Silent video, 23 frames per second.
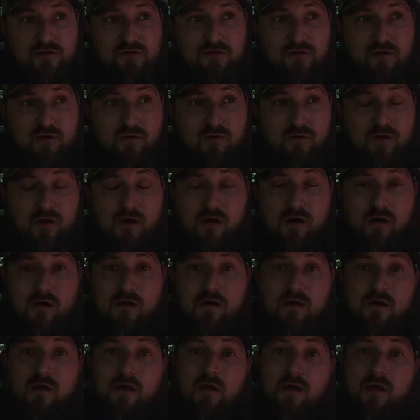to show y'all
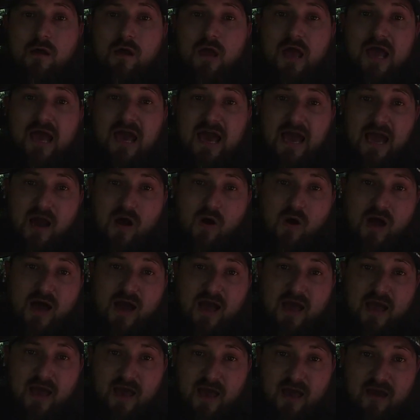how I
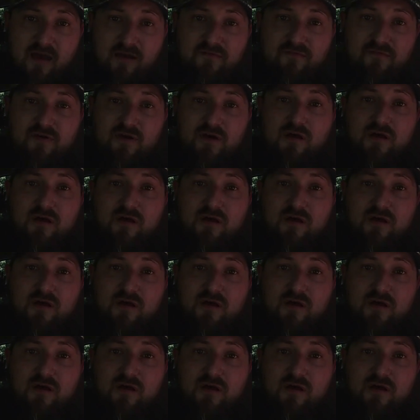have